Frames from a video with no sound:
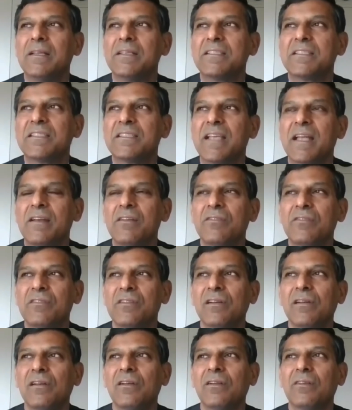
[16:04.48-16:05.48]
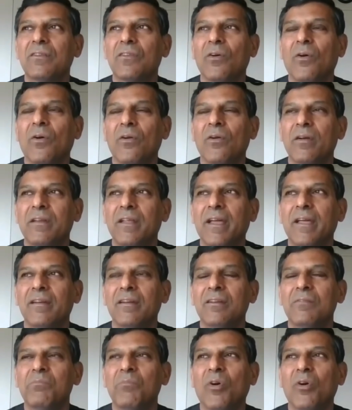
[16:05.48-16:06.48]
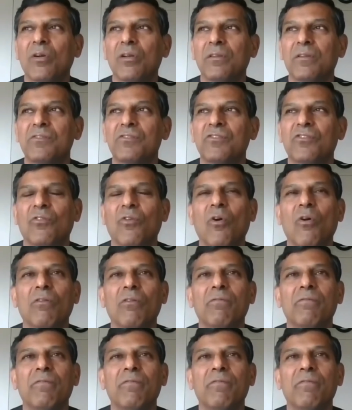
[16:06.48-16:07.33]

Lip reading: central authoritarian model, the strong